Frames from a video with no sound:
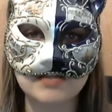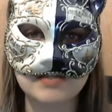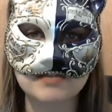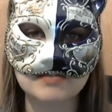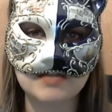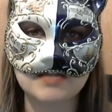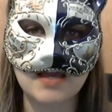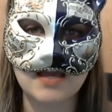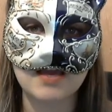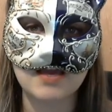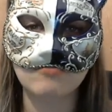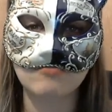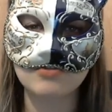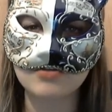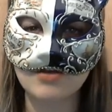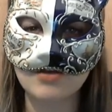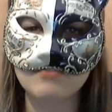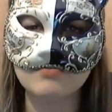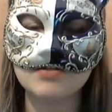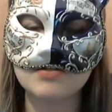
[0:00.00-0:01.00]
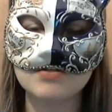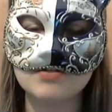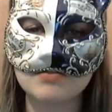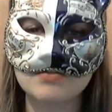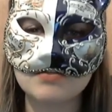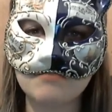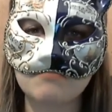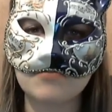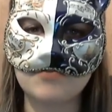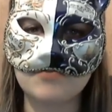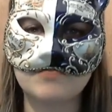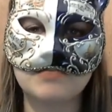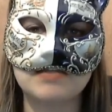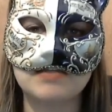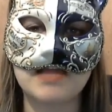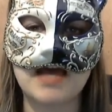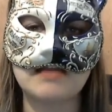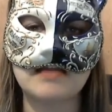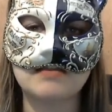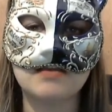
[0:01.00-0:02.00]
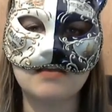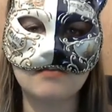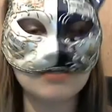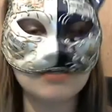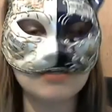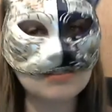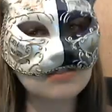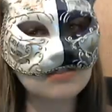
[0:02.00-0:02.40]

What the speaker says: saying, well, no, there's no proof to that. The original